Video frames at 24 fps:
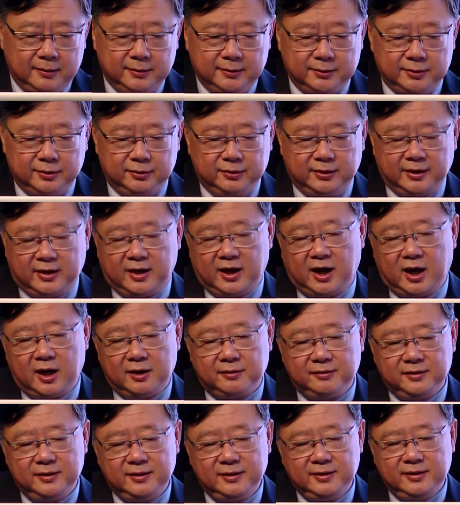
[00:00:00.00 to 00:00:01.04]
So the
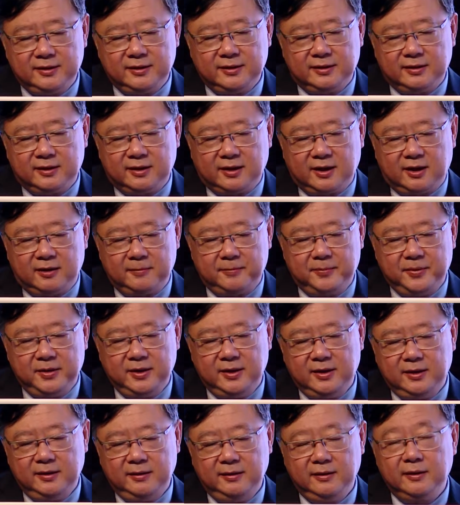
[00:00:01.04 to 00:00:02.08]
current
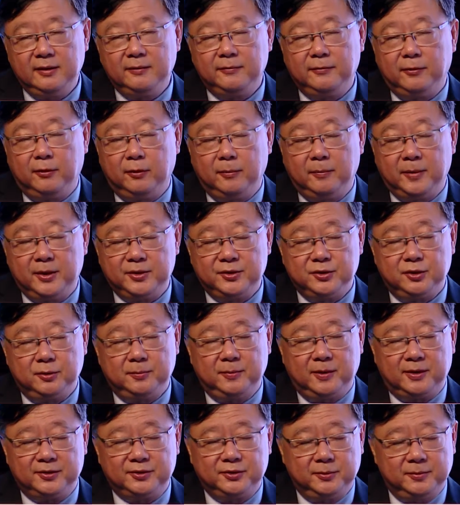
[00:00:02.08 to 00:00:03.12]
therapy for
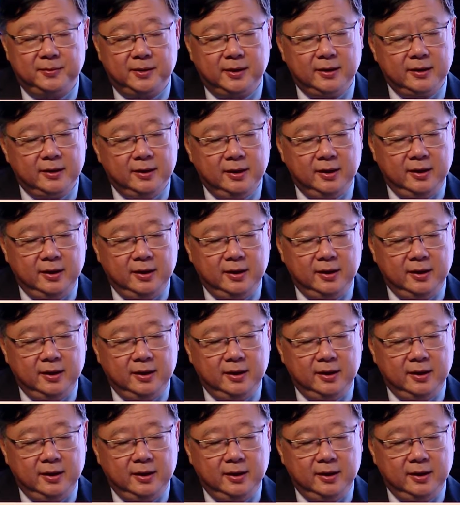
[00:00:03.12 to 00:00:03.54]
medulloblastoma